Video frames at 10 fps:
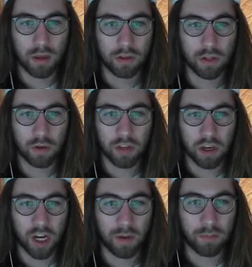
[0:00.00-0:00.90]
Told the
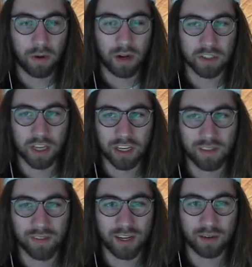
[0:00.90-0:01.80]
cop when I was getting it
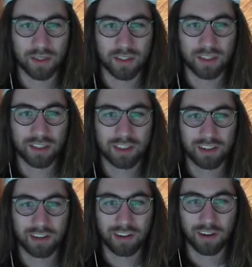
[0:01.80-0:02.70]
that it was
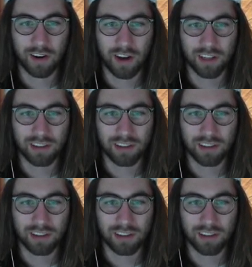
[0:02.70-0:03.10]
not